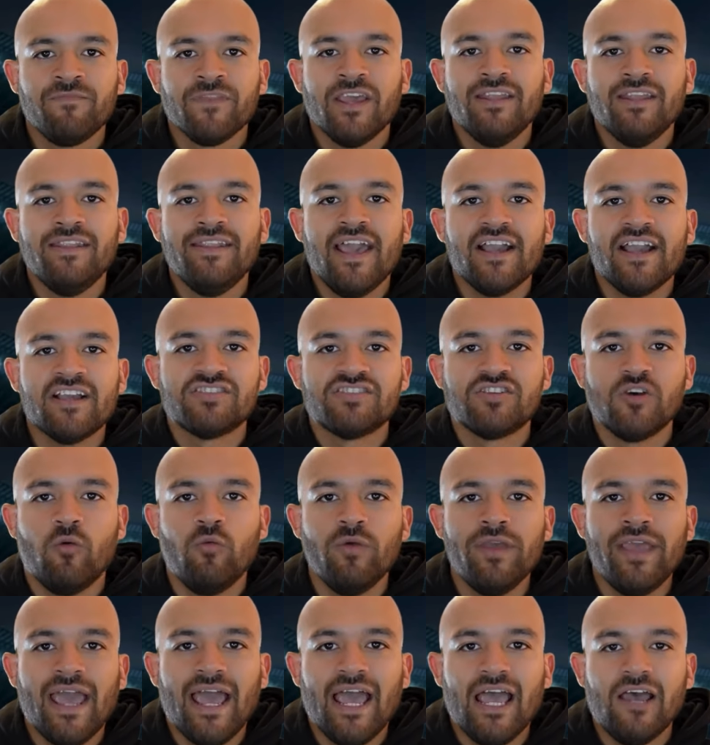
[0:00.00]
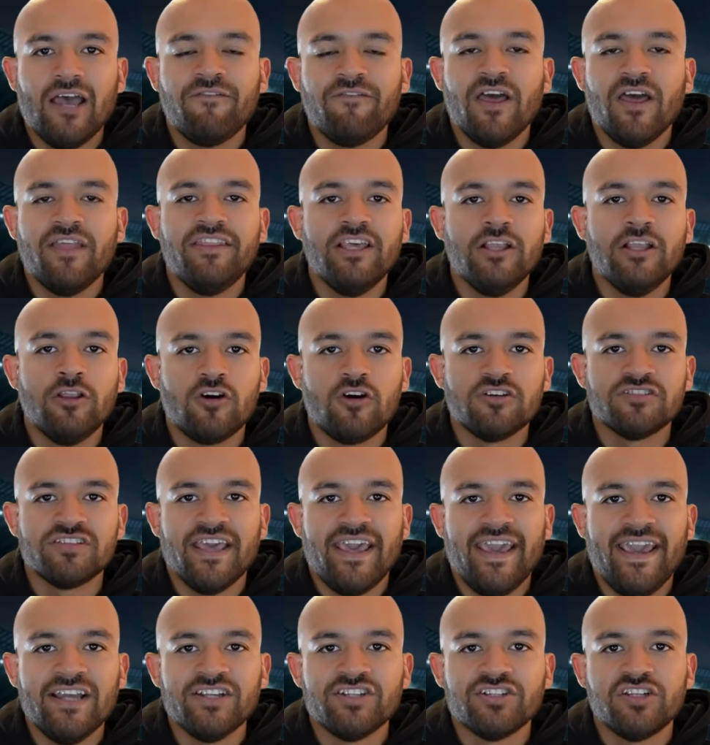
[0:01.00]
Next, we have the Los
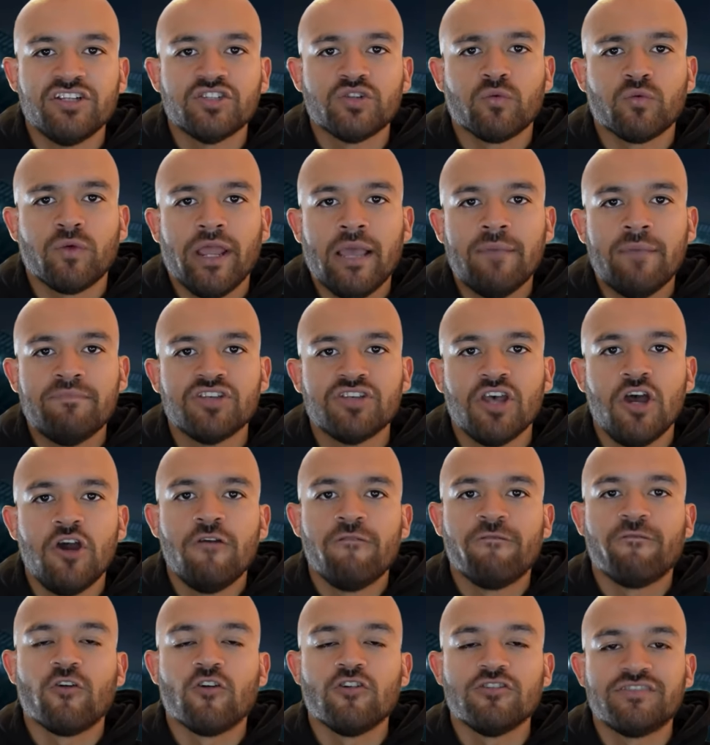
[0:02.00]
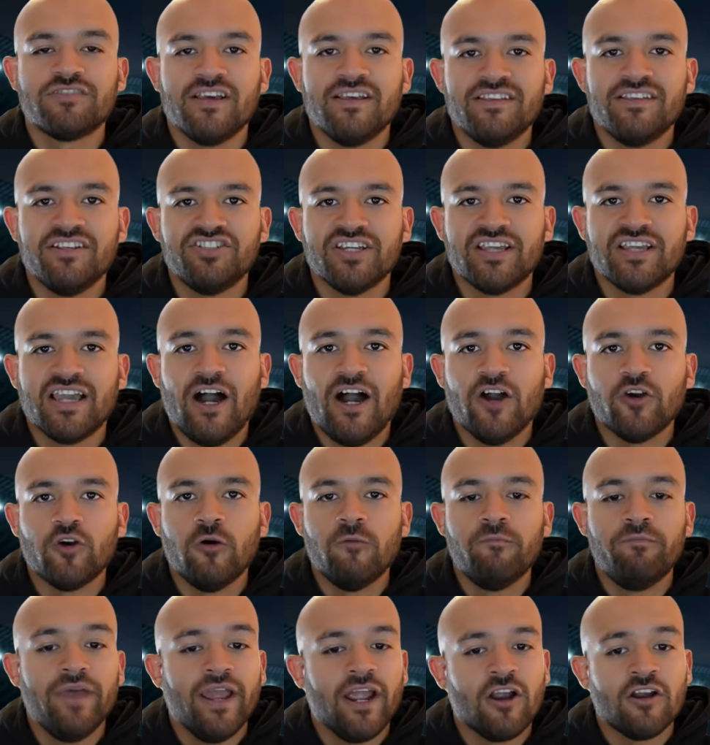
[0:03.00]
Angeles Rams versus the Chicago
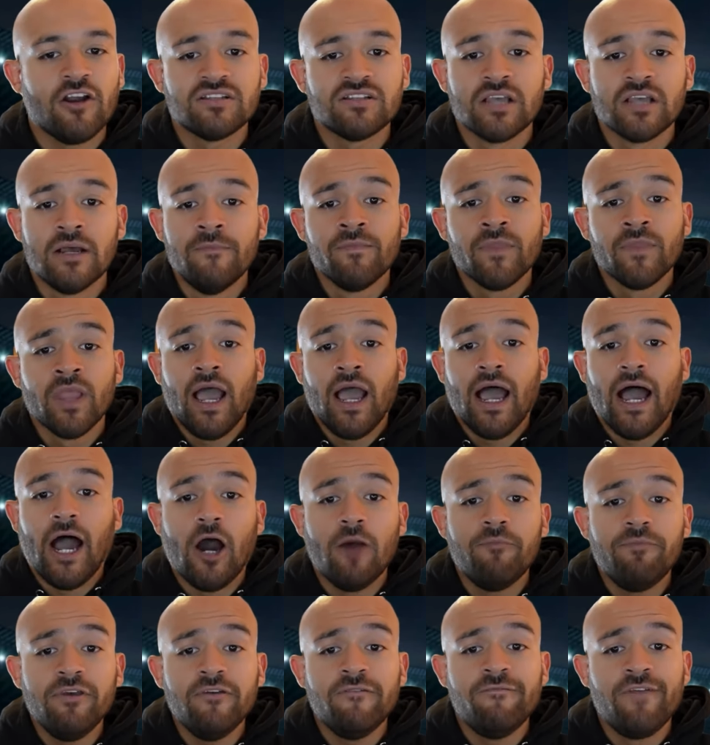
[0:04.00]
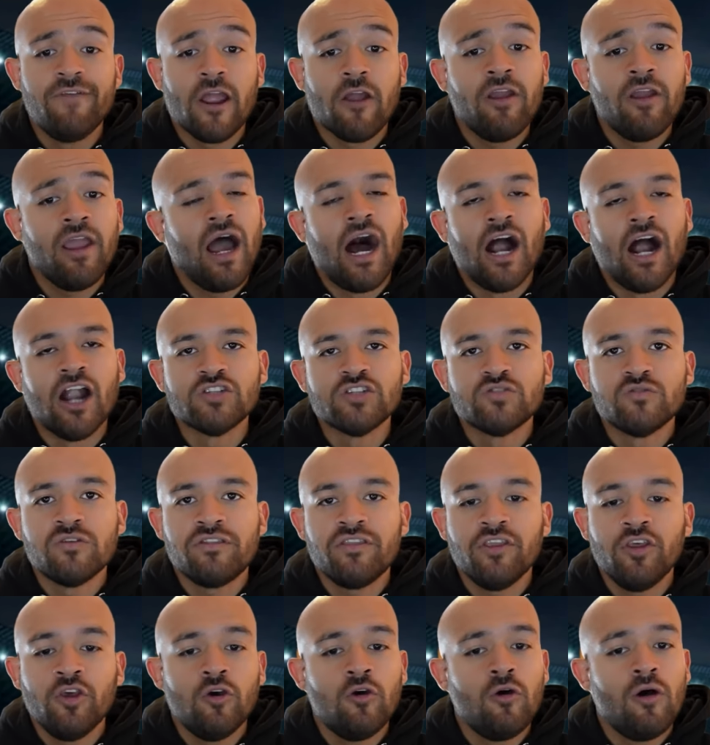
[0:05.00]
Bears. I'll be very honest with
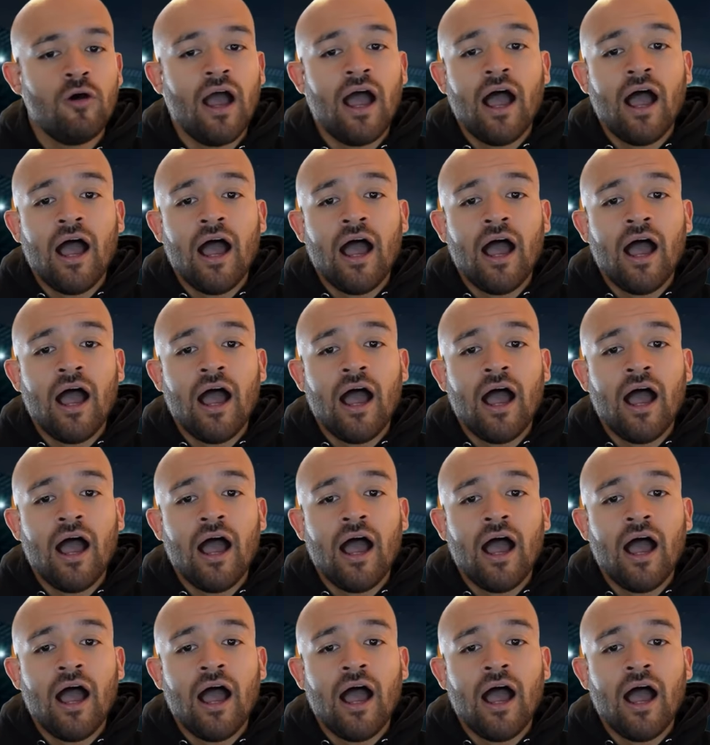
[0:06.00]
you.